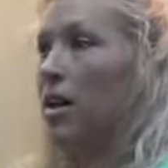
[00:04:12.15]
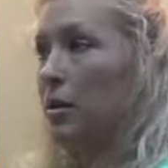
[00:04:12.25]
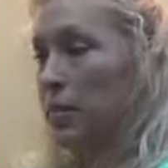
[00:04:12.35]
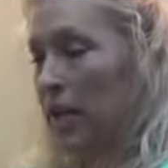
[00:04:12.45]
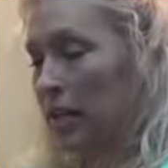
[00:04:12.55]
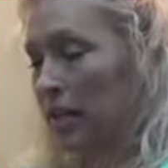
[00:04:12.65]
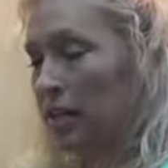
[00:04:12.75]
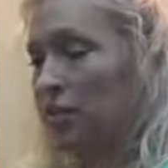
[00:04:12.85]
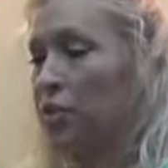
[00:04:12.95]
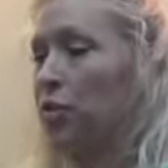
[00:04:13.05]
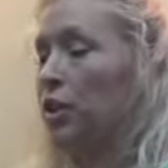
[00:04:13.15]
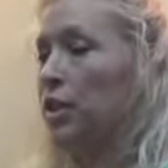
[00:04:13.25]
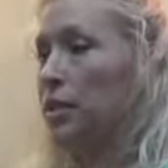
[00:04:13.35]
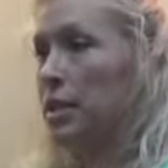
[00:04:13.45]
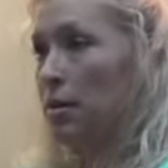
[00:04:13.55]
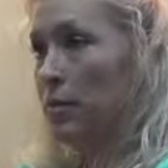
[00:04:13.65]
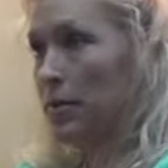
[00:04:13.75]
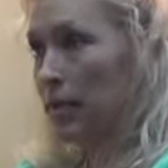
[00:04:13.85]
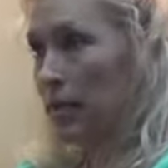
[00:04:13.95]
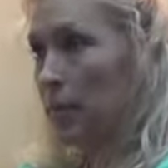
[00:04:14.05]
I'm getting into a good deep
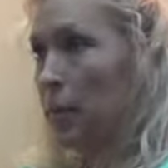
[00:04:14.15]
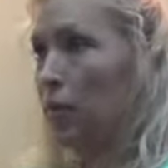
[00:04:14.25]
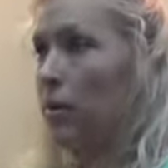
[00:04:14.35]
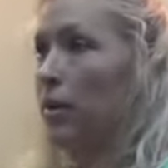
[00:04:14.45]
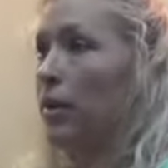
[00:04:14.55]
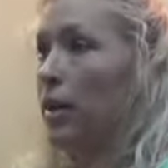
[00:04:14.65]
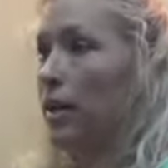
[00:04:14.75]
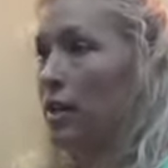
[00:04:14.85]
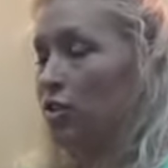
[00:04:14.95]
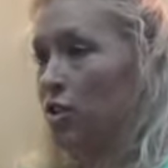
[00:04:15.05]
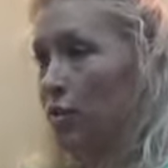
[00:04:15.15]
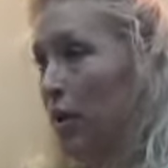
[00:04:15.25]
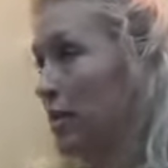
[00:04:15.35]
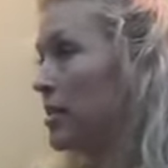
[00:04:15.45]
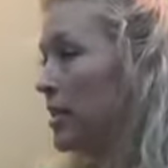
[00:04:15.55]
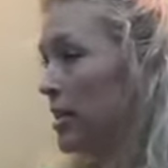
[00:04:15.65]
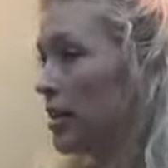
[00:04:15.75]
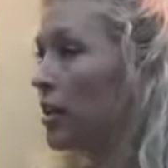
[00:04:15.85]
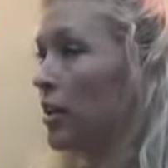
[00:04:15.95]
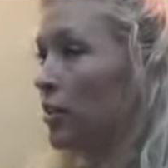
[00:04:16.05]
sleep and actually
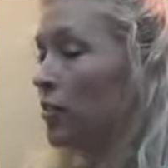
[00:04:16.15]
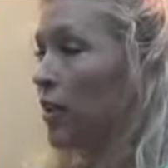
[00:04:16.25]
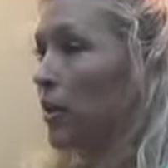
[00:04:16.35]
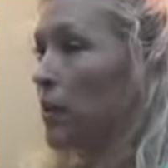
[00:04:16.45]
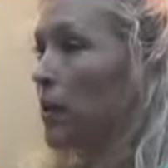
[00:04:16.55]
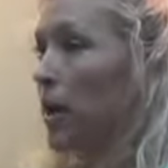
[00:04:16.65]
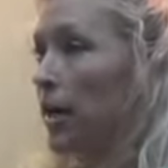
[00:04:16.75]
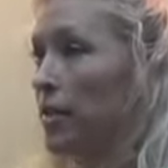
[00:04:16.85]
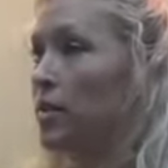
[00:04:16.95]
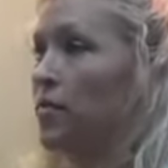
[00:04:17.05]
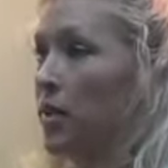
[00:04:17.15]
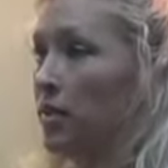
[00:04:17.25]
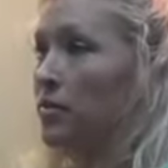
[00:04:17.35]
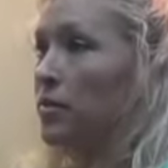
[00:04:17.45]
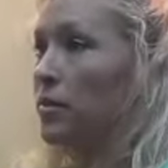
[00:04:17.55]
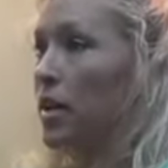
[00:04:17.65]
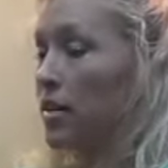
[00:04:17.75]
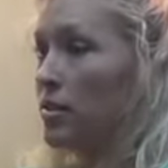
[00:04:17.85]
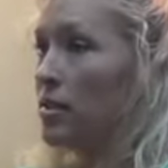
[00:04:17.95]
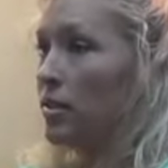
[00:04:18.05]
resting. I don't feel like my body's
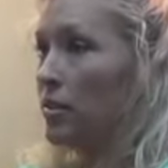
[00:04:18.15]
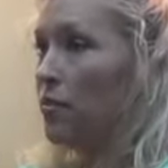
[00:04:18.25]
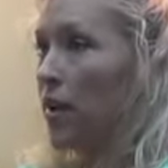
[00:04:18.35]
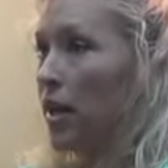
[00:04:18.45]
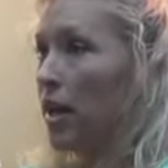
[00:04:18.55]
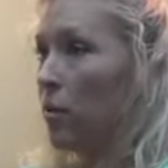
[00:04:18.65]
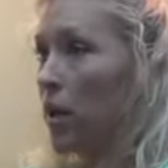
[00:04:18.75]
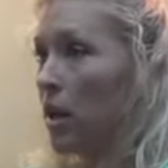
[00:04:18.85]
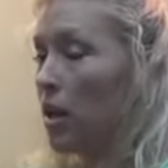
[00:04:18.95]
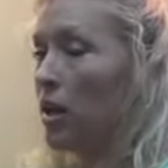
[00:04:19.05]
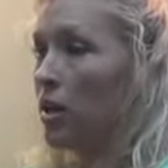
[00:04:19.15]
constantly fighting me.